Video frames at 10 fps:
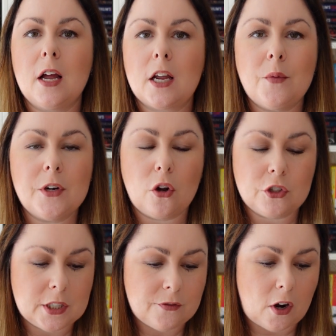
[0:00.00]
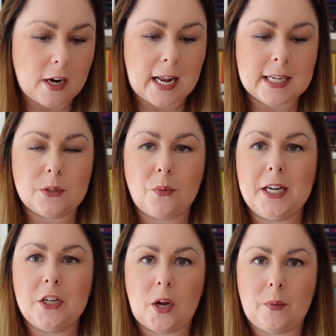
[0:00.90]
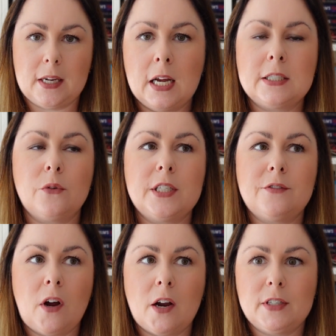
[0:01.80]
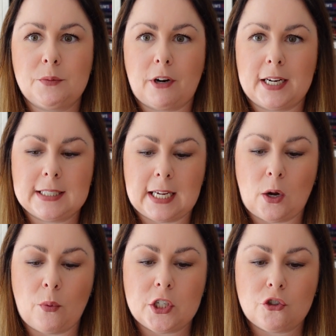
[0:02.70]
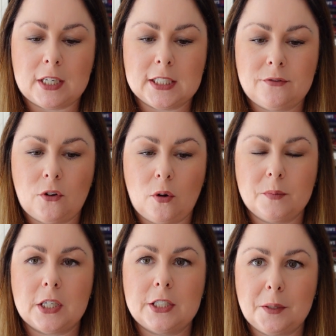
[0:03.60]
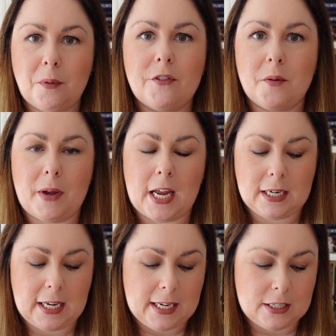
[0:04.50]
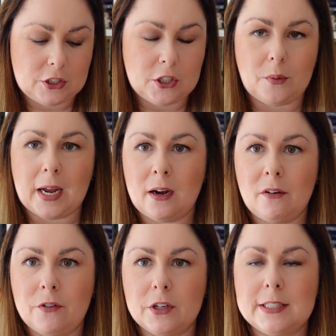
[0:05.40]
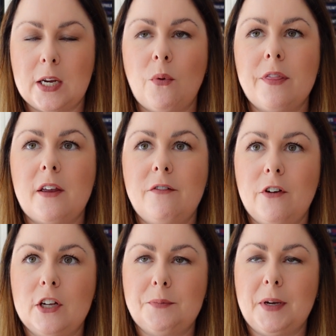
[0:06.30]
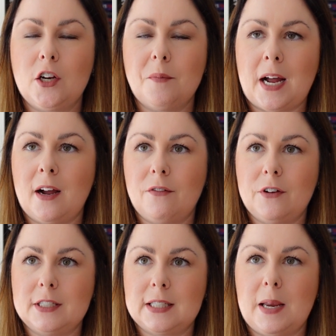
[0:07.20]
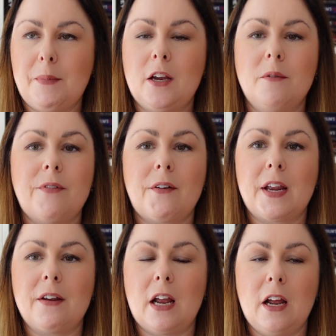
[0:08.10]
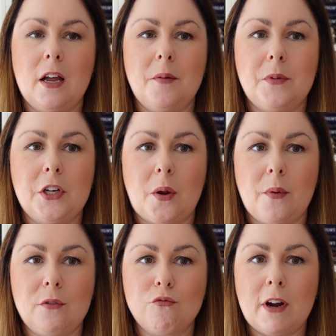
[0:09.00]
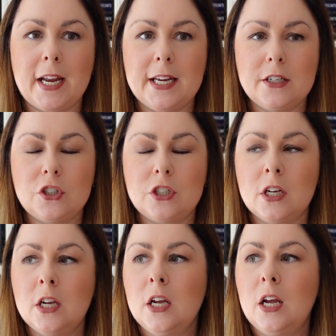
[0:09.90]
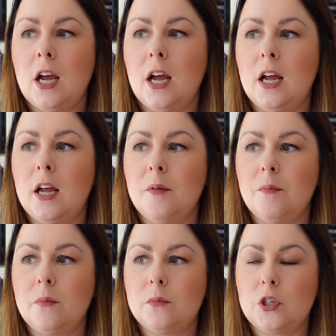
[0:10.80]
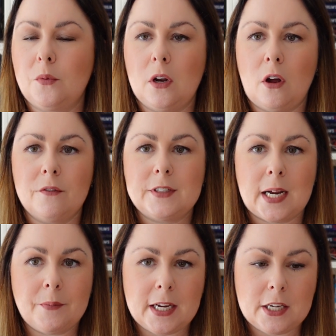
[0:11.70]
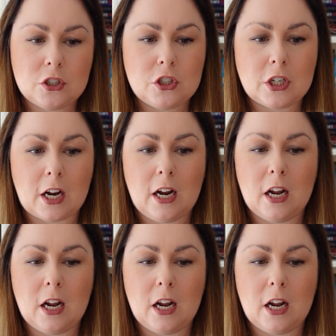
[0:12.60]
going along just fine as we know it until this virus breaks out, which transforms some of the men into alphas. Now when they first become alphas, they become very you know, enraged, do a lot of damage,